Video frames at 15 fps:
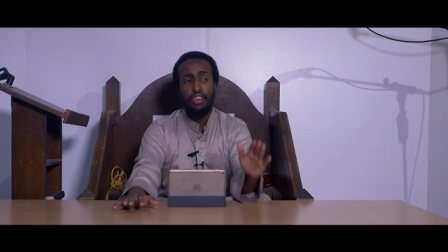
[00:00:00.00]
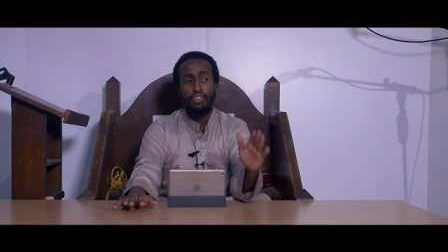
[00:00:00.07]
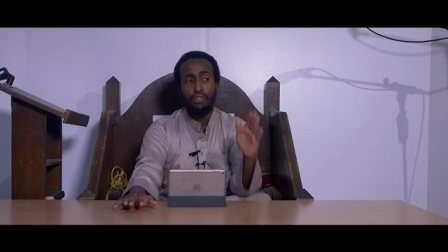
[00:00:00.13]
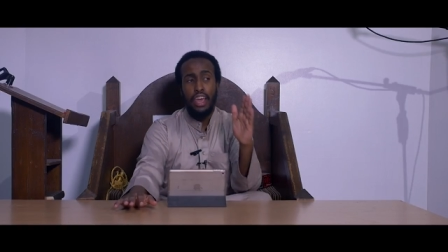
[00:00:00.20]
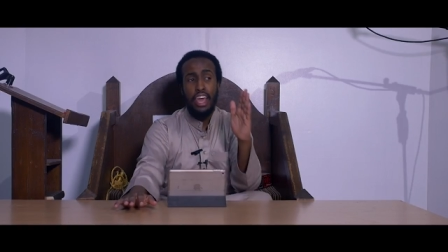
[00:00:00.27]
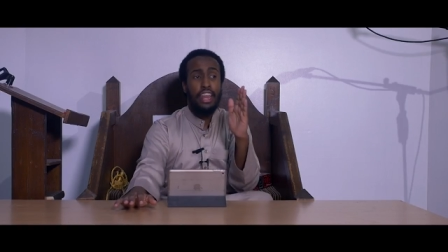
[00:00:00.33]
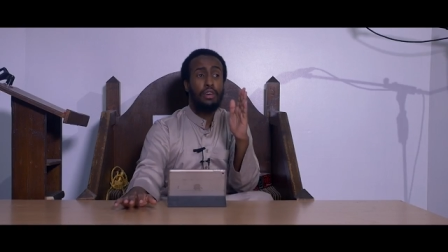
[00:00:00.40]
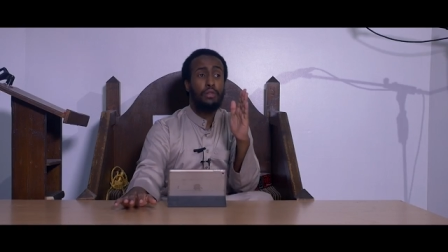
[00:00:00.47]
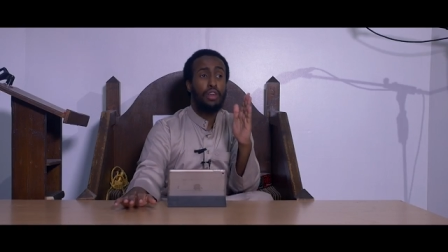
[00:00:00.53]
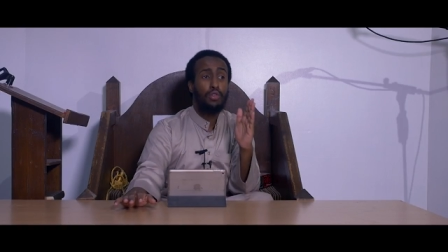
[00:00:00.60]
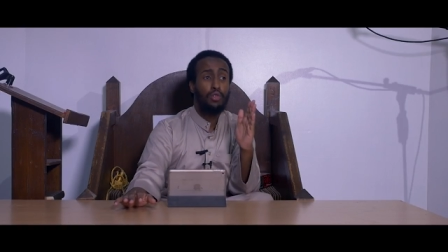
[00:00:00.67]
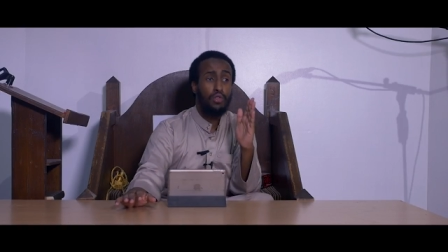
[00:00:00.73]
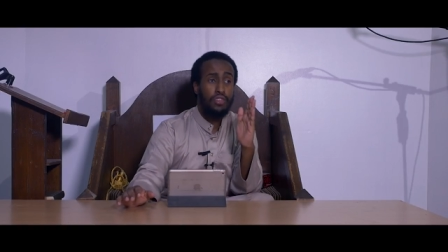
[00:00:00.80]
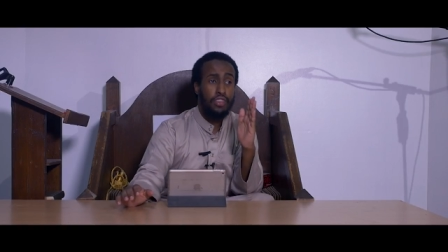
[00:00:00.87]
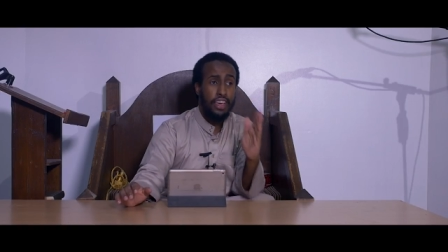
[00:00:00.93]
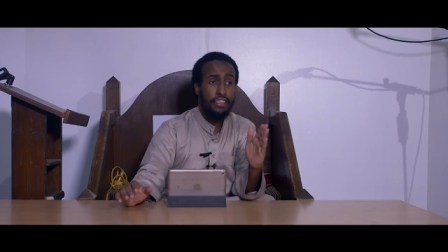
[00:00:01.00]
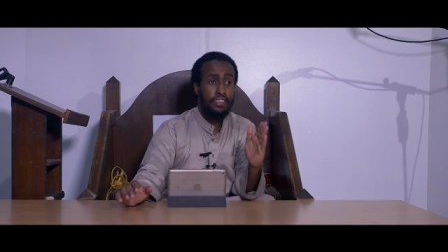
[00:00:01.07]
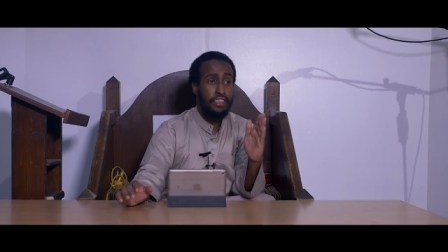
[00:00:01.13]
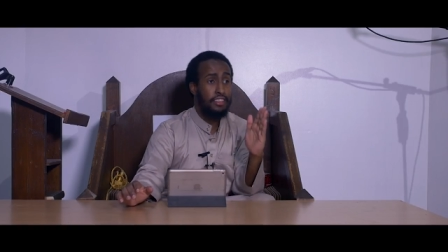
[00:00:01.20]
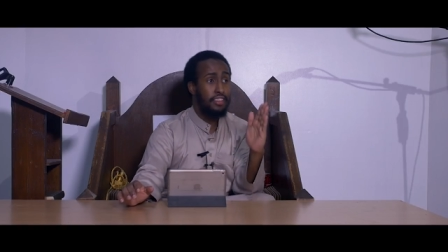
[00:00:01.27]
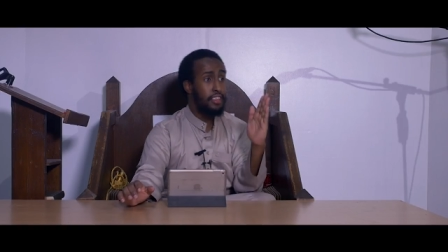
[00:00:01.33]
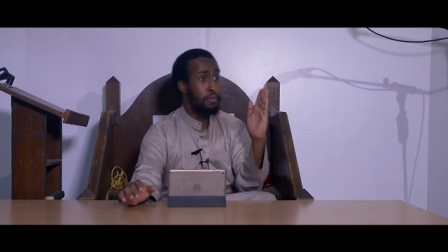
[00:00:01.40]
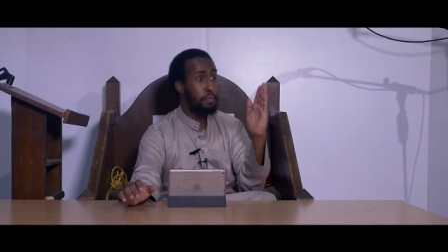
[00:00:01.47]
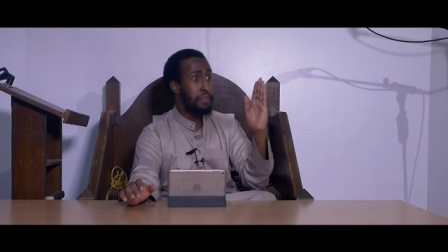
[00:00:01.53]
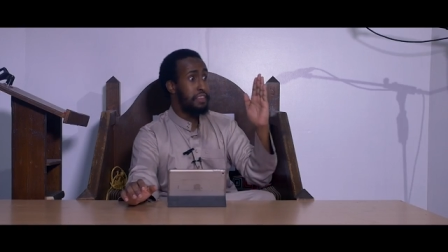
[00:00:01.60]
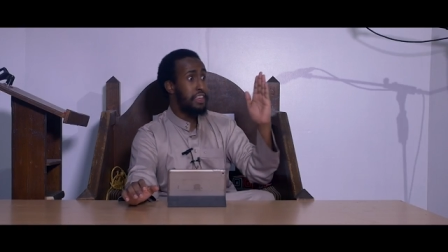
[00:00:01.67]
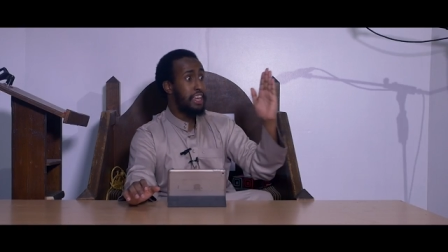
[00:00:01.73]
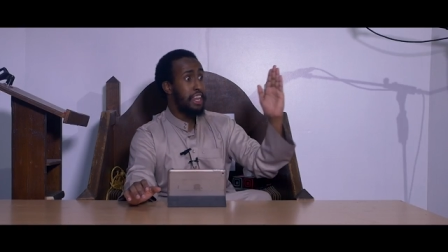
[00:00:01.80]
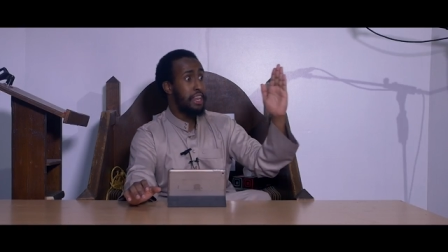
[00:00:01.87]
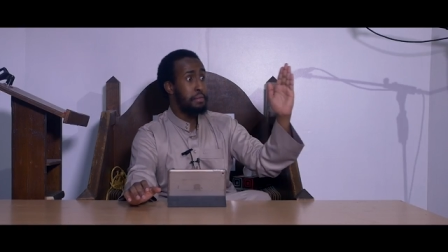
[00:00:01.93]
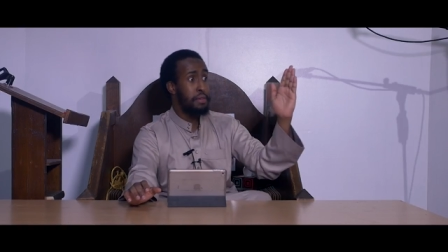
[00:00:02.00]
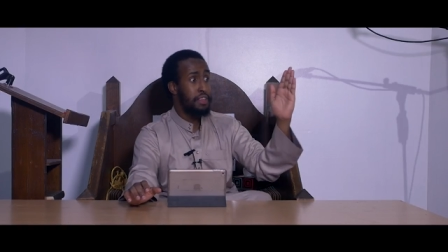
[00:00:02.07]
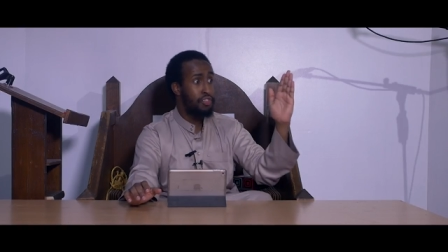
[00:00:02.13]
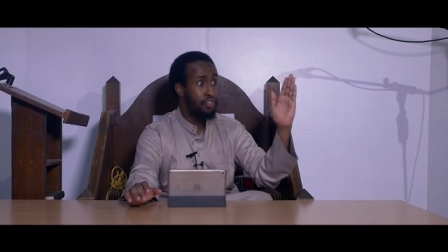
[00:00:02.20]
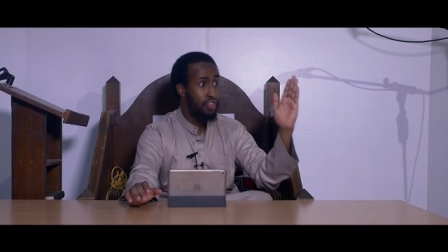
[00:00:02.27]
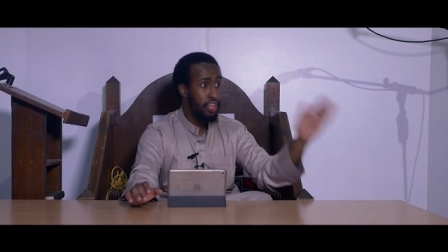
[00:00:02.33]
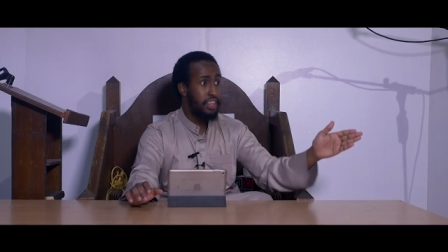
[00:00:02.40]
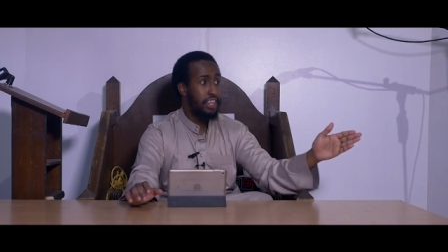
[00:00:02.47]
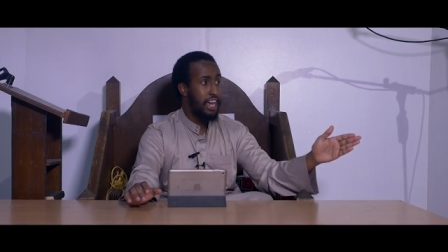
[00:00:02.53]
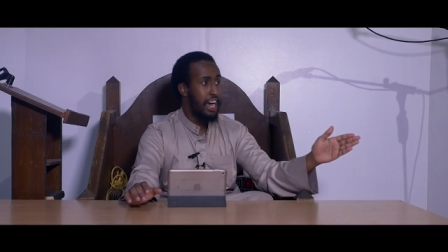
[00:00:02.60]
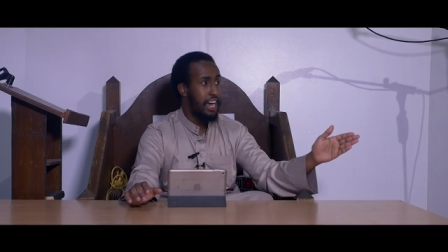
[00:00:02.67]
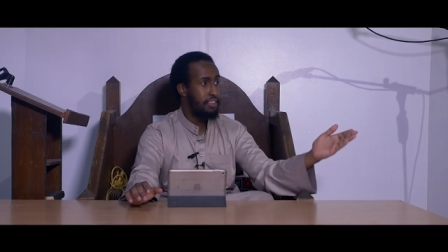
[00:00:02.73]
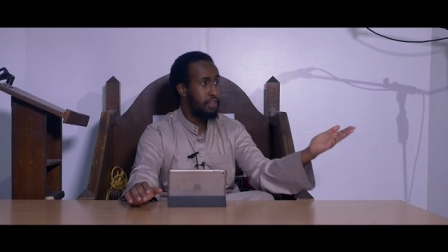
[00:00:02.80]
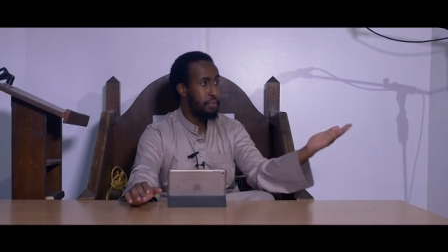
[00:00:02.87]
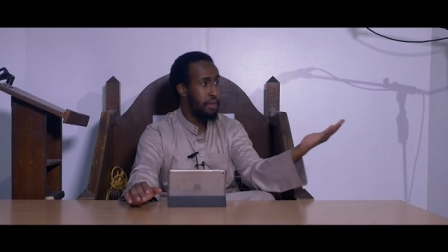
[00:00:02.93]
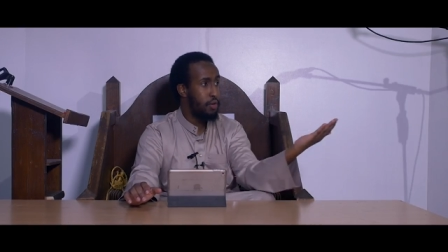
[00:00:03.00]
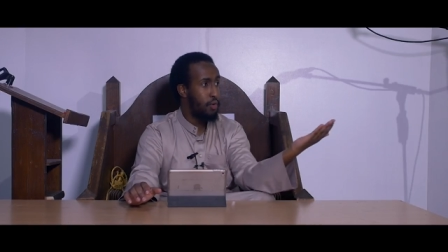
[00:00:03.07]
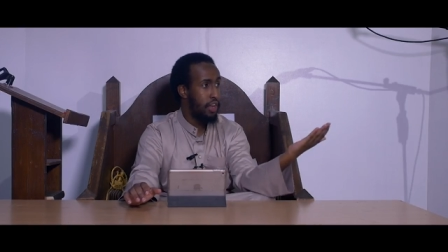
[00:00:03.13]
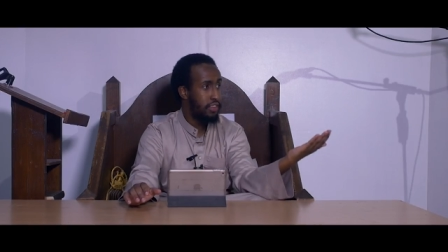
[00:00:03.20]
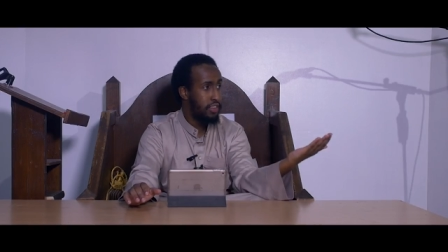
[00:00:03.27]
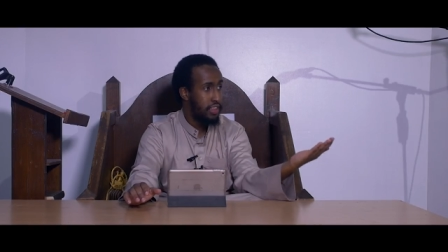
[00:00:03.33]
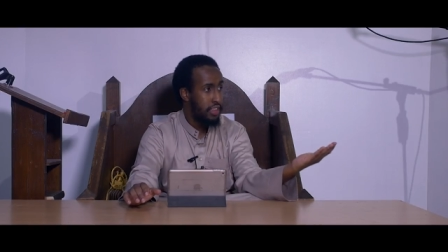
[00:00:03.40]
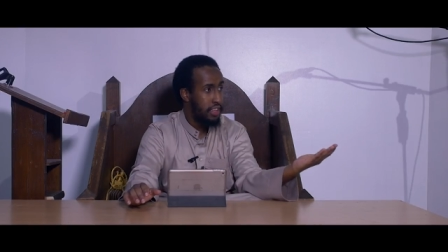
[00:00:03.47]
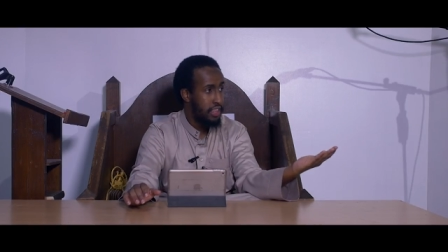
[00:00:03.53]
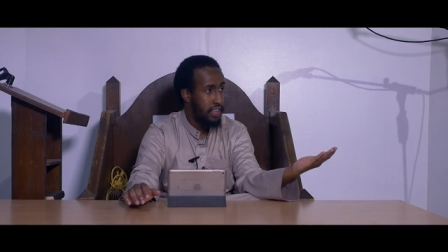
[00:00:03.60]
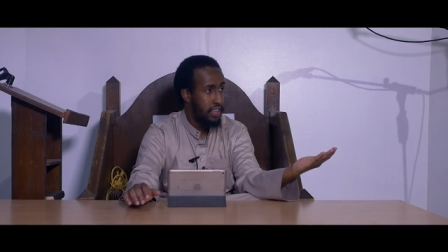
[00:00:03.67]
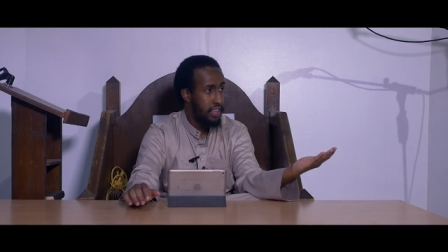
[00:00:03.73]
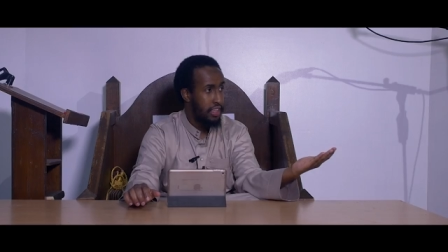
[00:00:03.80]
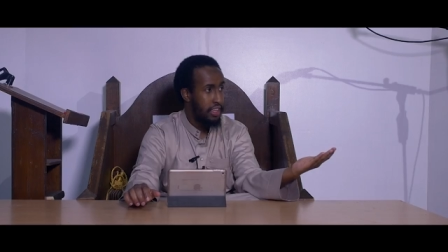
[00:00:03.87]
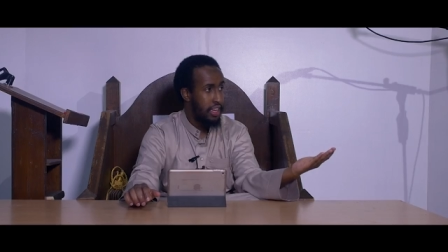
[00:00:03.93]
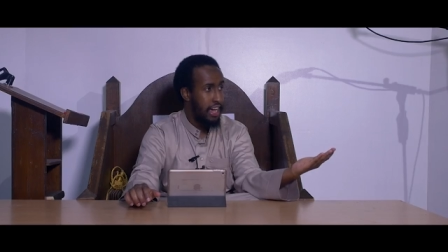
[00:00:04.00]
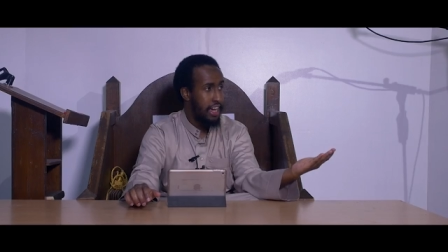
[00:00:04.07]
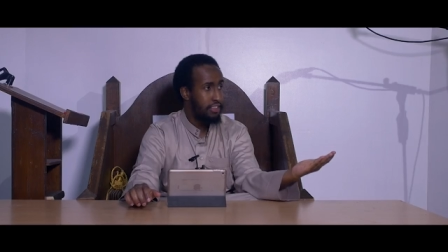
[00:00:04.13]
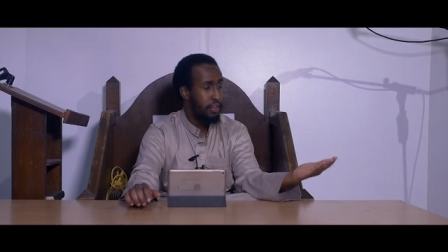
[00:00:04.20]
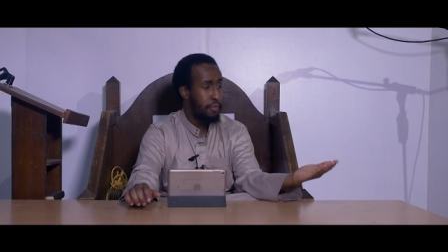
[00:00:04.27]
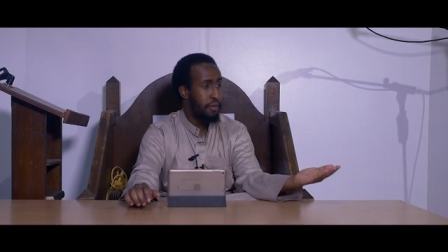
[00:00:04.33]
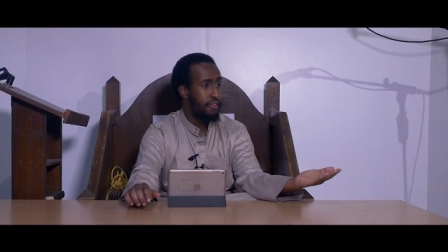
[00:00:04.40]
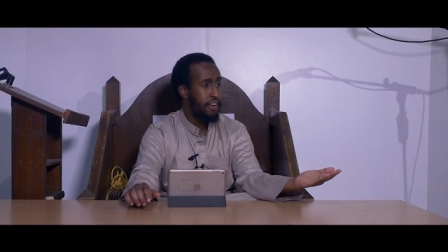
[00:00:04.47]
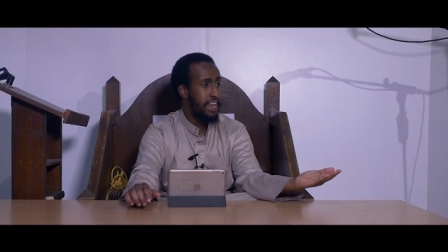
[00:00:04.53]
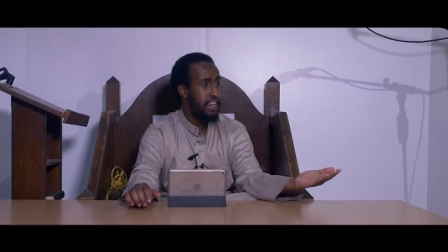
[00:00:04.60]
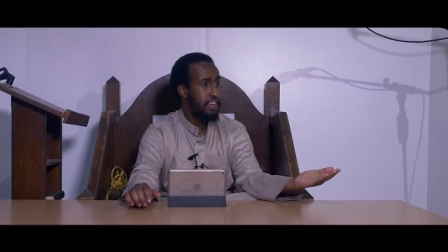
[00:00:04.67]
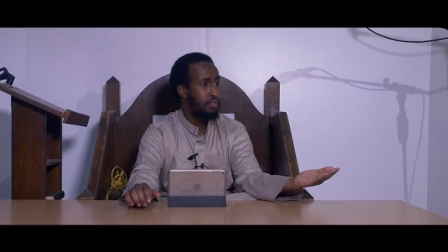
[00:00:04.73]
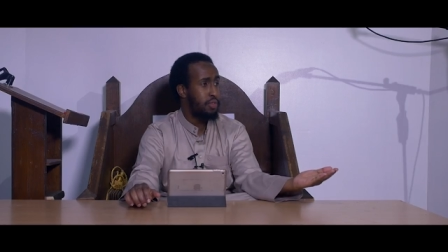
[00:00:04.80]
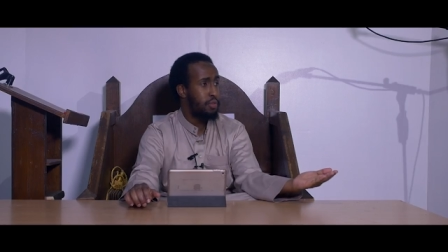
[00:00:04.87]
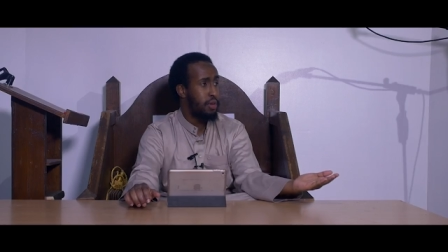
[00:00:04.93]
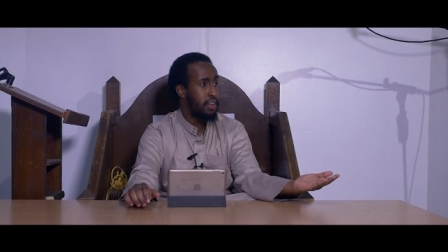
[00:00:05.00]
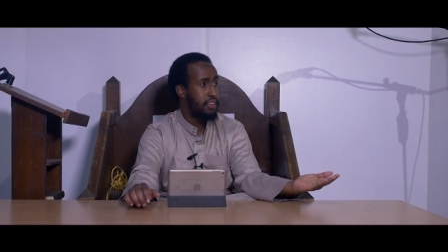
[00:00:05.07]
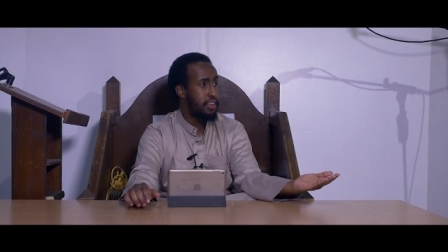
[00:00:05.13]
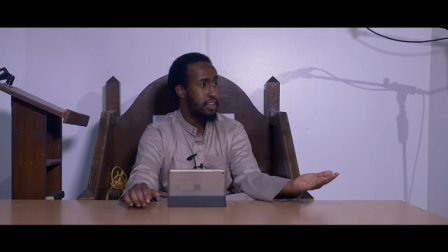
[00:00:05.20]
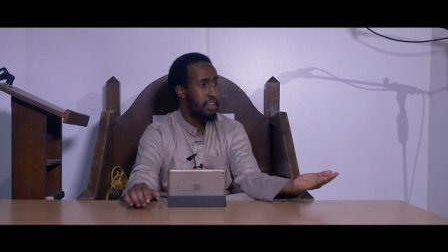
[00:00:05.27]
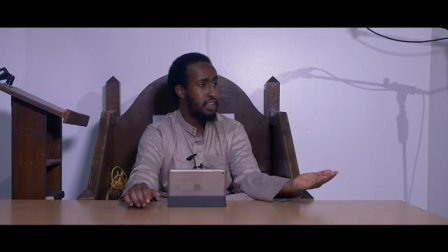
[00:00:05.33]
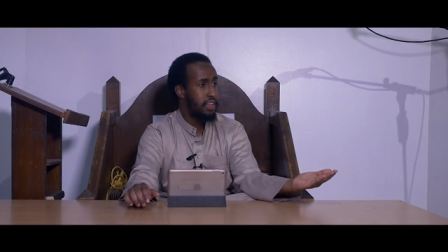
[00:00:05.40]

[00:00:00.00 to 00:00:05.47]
So anyone who says it's this particular masjid has to bring what? has to provide us with what?